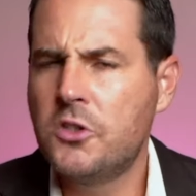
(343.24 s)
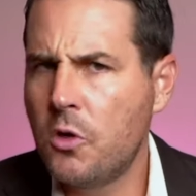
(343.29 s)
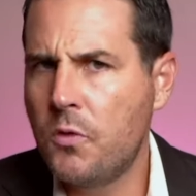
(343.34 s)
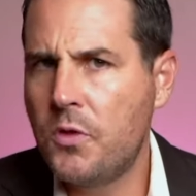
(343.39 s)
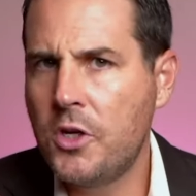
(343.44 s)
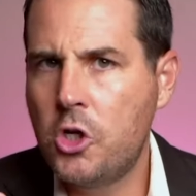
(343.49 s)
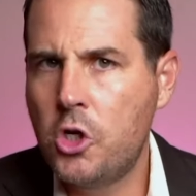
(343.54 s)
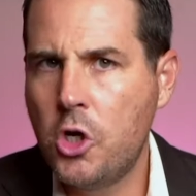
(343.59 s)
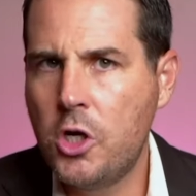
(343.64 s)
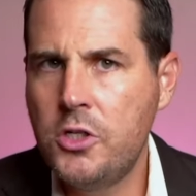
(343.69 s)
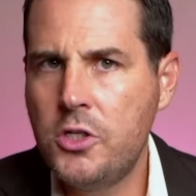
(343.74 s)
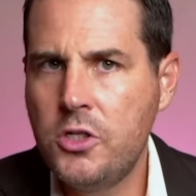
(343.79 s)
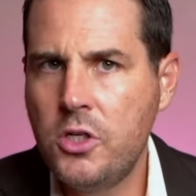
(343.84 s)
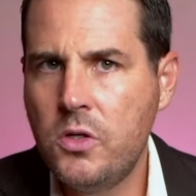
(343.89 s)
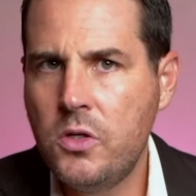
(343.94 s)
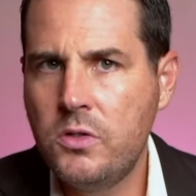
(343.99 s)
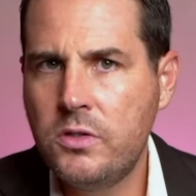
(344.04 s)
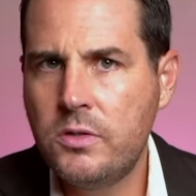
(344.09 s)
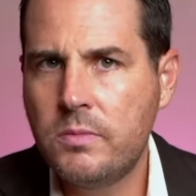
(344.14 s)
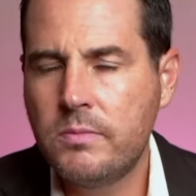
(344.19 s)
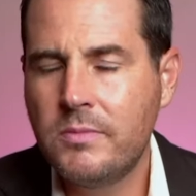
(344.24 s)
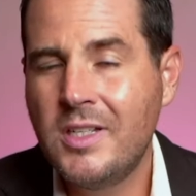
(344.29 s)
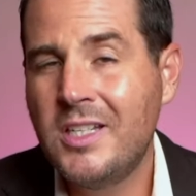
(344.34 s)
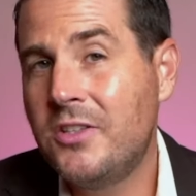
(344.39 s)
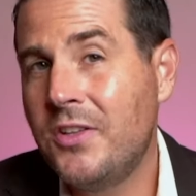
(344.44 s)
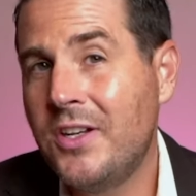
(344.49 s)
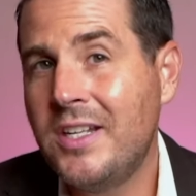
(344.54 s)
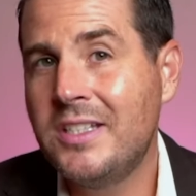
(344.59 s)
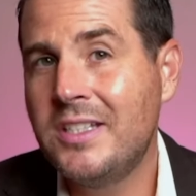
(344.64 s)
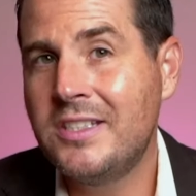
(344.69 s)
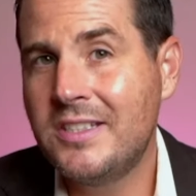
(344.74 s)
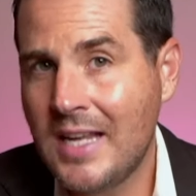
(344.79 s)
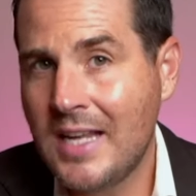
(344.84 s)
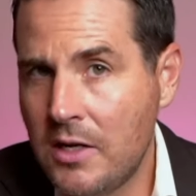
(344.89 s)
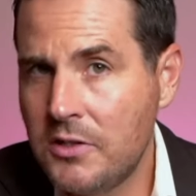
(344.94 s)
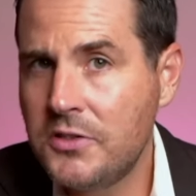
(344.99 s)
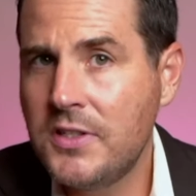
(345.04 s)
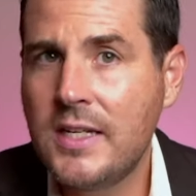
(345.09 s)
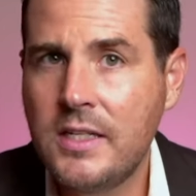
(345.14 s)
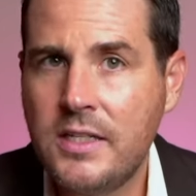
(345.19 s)
So the good news is that it
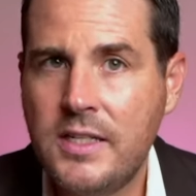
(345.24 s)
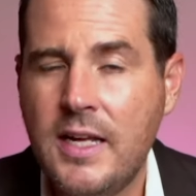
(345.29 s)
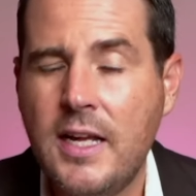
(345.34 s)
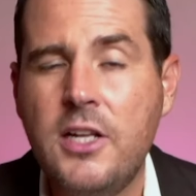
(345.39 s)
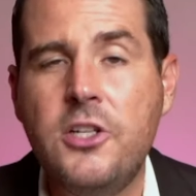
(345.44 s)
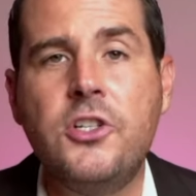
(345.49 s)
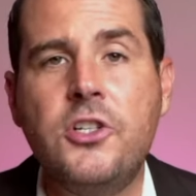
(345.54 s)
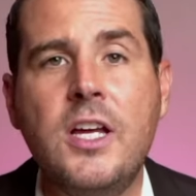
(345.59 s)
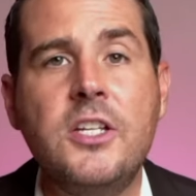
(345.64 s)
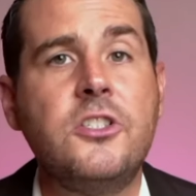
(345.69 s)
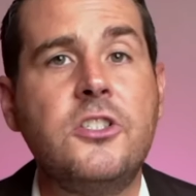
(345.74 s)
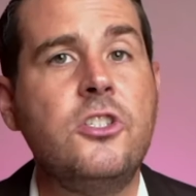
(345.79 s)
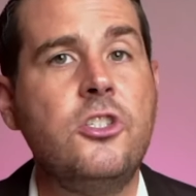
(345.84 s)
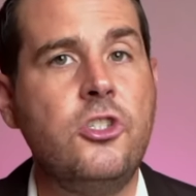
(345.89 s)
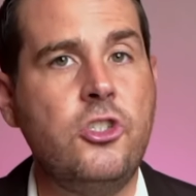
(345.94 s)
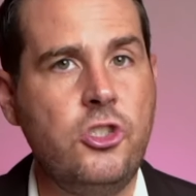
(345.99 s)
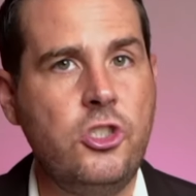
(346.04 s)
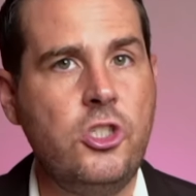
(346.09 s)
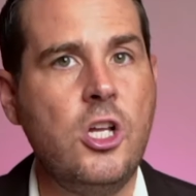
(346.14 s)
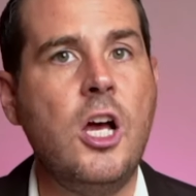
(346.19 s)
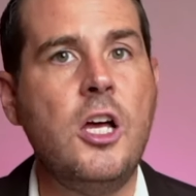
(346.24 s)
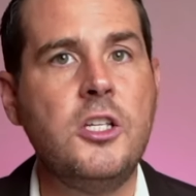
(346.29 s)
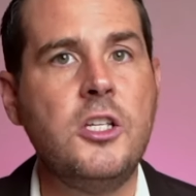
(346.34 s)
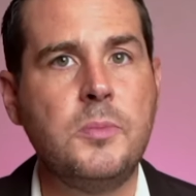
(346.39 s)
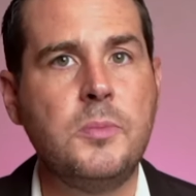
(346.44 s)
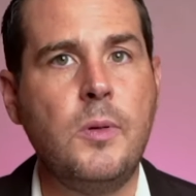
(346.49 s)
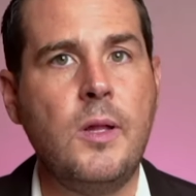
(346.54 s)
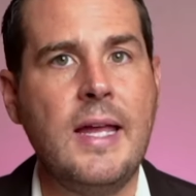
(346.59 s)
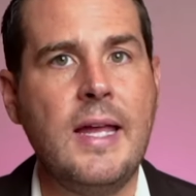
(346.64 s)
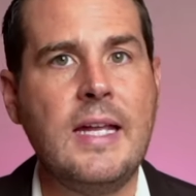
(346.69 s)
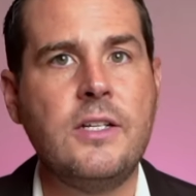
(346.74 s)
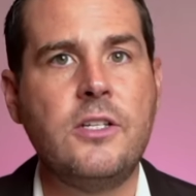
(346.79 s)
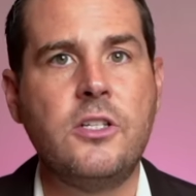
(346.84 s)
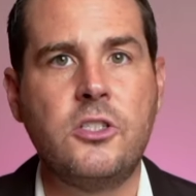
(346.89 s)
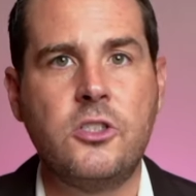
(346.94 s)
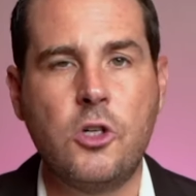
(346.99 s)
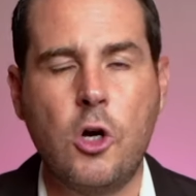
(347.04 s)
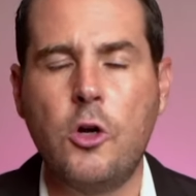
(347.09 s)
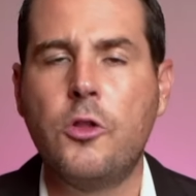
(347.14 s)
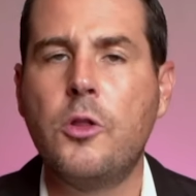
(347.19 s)
sounds like DHS does plan to
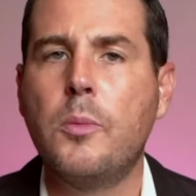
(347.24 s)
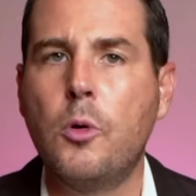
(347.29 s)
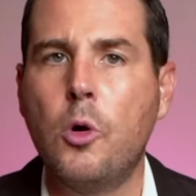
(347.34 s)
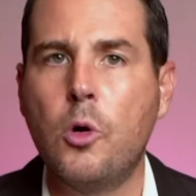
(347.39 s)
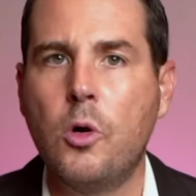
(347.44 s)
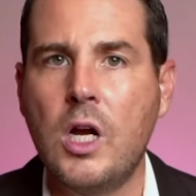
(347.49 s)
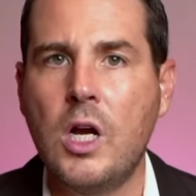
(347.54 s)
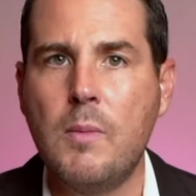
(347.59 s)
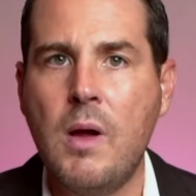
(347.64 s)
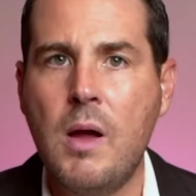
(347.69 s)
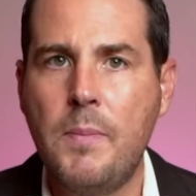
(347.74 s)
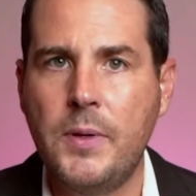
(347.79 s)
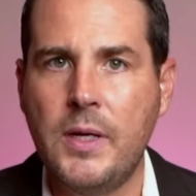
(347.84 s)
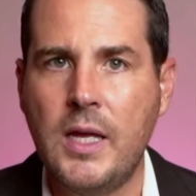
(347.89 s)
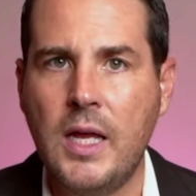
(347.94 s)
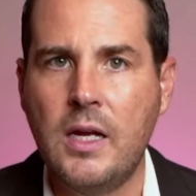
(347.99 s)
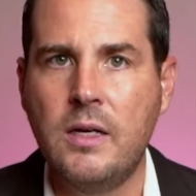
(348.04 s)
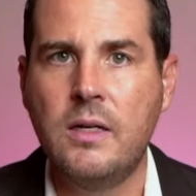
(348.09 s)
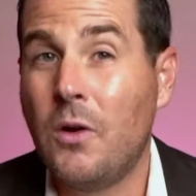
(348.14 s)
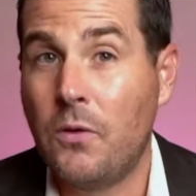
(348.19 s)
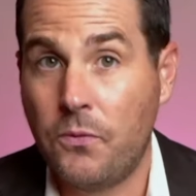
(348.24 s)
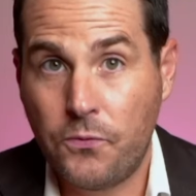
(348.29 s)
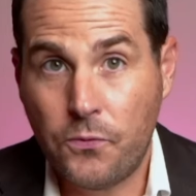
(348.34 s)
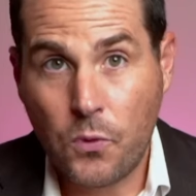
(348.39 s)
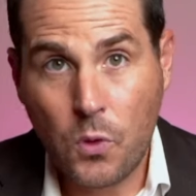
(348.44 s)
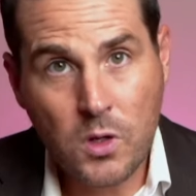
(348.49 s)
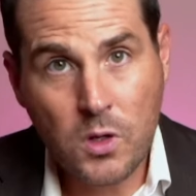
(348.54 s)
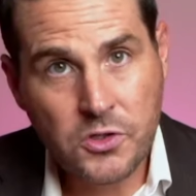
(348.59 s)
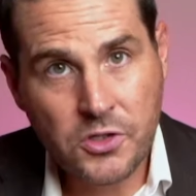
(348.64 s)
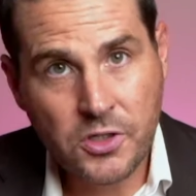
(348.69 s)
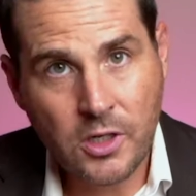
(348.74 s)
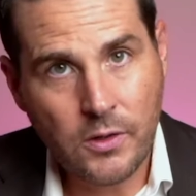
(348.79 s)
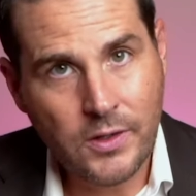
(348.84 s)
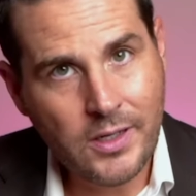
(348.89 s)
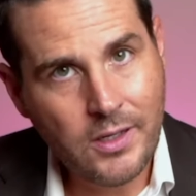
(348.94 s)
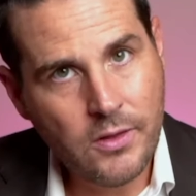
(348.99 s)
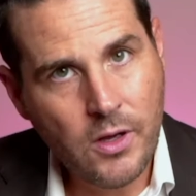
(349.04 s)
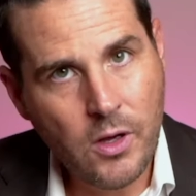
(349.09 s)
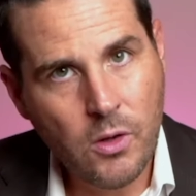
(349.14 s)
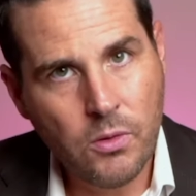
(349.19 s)
start the program up again.
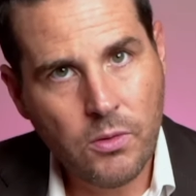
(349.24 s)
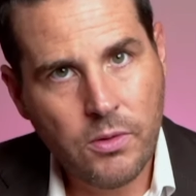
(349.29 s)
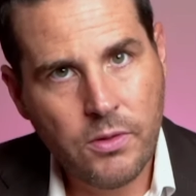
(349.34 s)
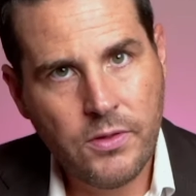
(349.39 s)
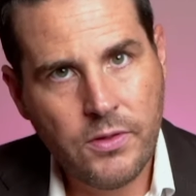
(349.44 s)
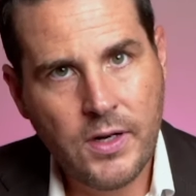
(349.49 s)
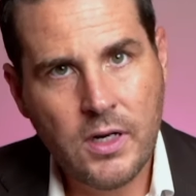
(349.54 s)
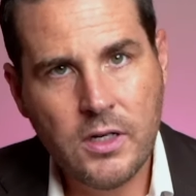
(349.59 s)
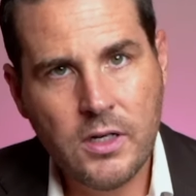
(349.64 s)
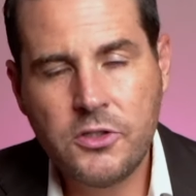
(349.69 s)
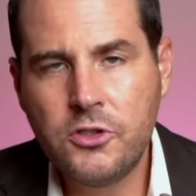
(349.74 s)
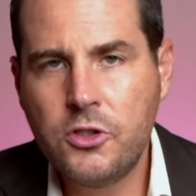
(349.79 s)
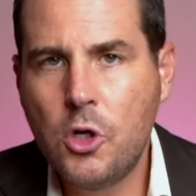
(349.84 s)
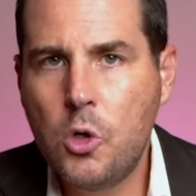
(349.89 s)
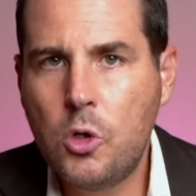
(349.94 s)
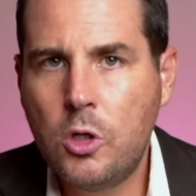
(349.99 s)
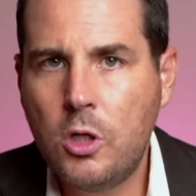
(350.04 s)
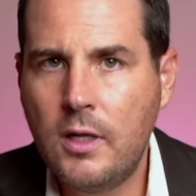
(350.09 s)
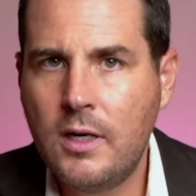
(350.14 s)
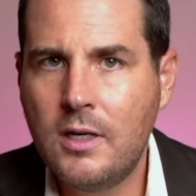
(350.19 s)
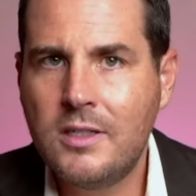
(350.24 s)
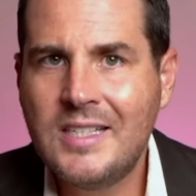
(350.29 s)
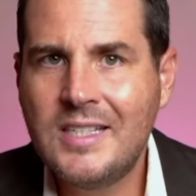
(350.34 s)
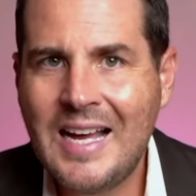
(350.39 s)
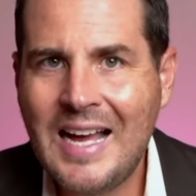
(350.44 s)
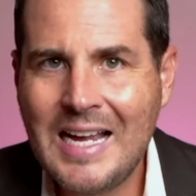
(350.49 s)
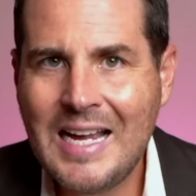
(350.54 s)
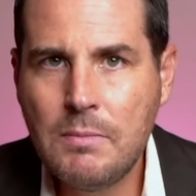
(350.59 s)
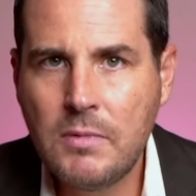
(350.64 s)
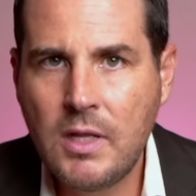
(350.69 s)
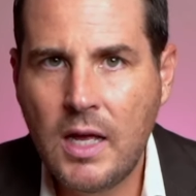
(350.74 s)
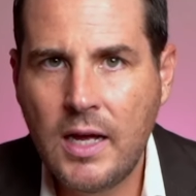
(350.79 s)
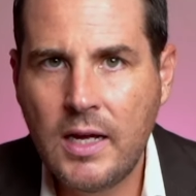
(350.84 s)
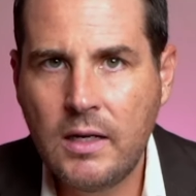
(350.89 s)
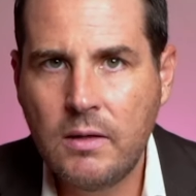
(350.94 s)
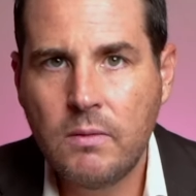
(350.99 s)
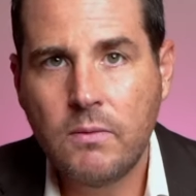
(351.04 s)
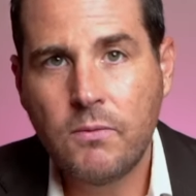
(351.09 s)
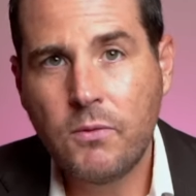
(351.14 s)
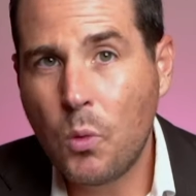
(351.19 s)
Unfortunately, though, there's no clear
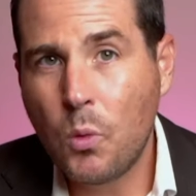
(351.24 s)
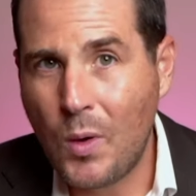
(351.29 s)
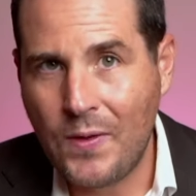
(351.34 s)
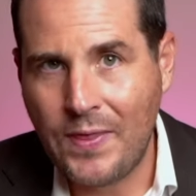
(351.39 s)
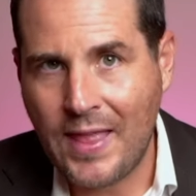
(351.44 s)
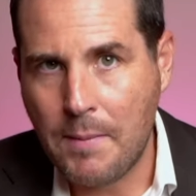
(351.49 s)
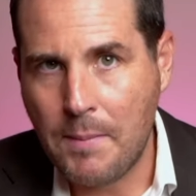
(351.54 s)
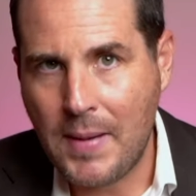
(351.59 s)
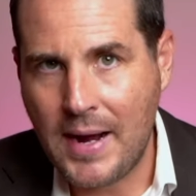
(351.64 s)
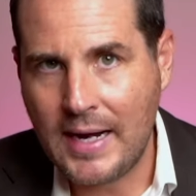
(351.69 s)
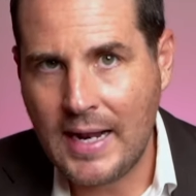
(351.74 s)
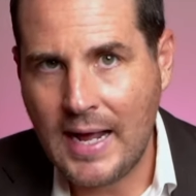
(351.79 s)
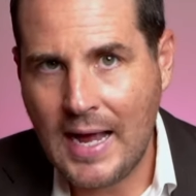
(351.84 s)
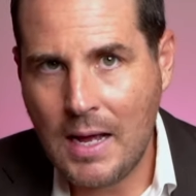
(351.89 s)
timeline for when that might